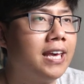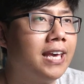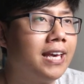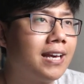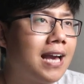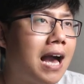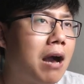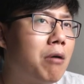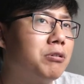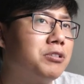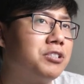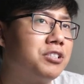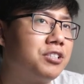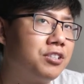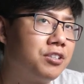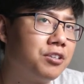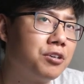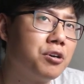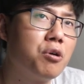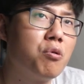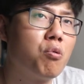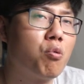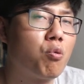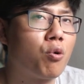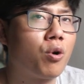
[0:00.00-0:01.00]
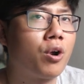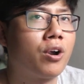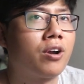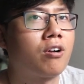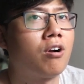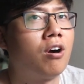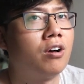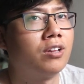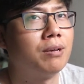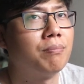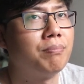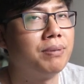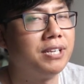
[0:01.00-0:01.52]
I would still work
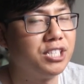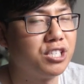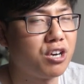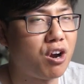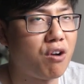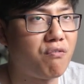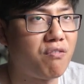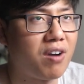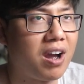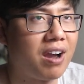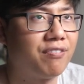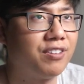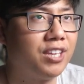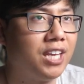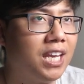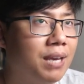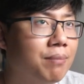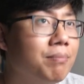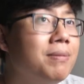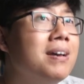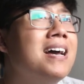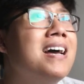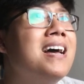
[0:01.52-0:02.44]
on a BJR5 team